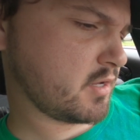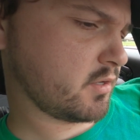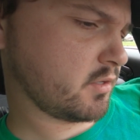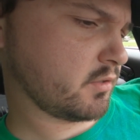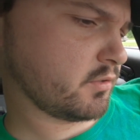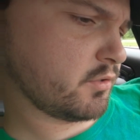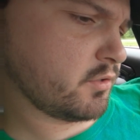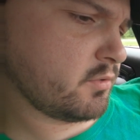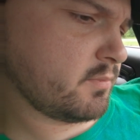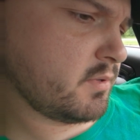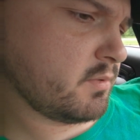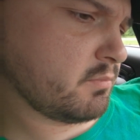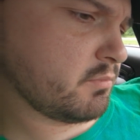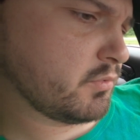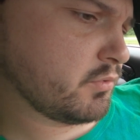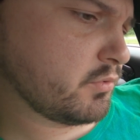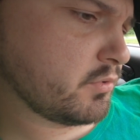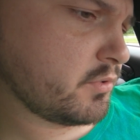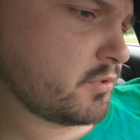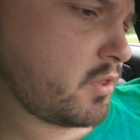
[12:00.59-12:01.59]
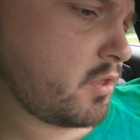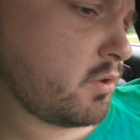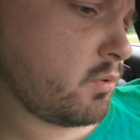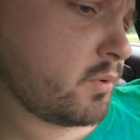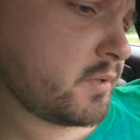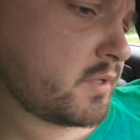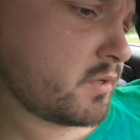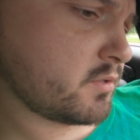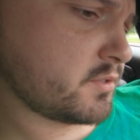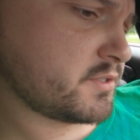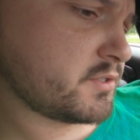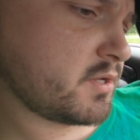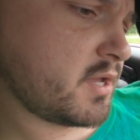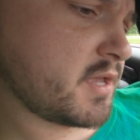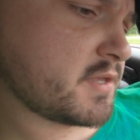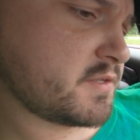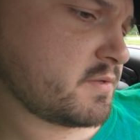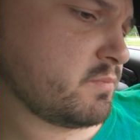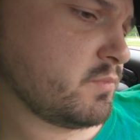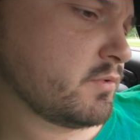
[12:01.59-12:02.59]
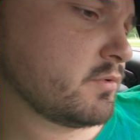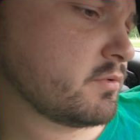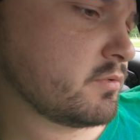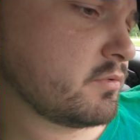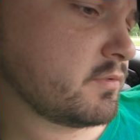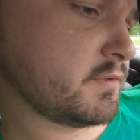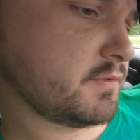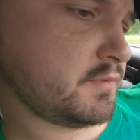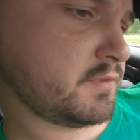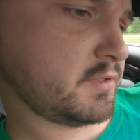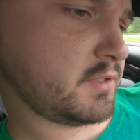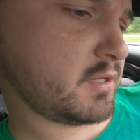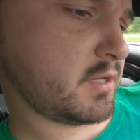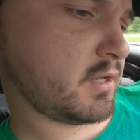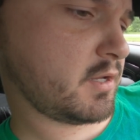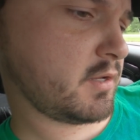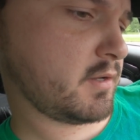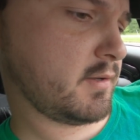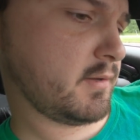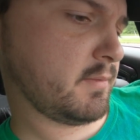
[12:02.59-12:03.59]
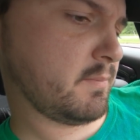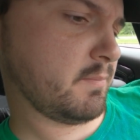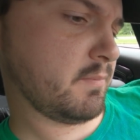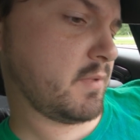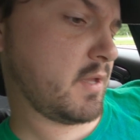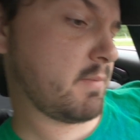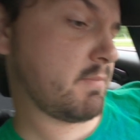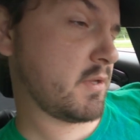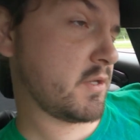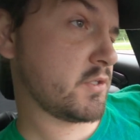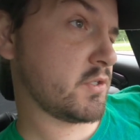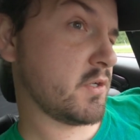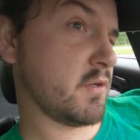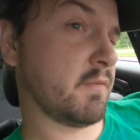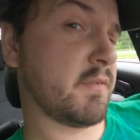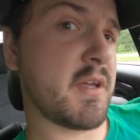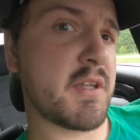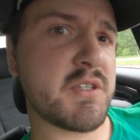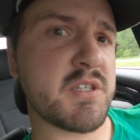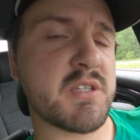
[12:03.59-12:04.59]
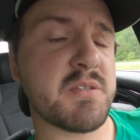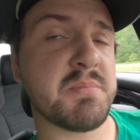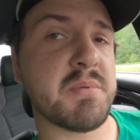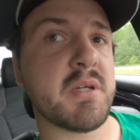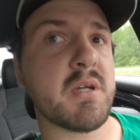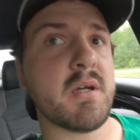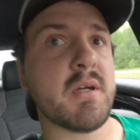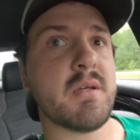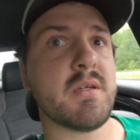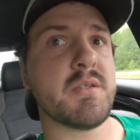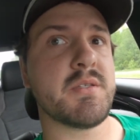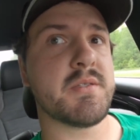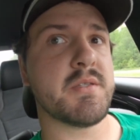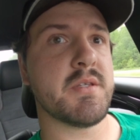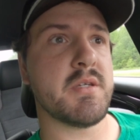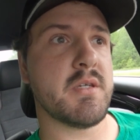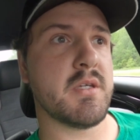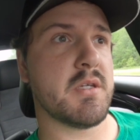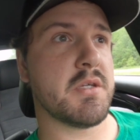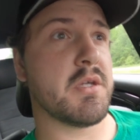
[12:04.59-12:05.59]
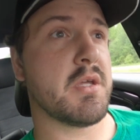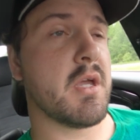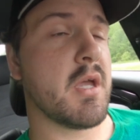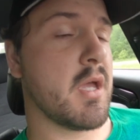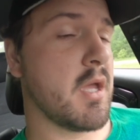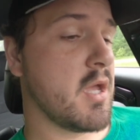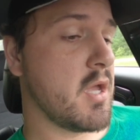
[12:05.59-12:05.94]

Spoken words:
down a little bit more. The OAR still hasn't moved. I'm not sure if that's just because the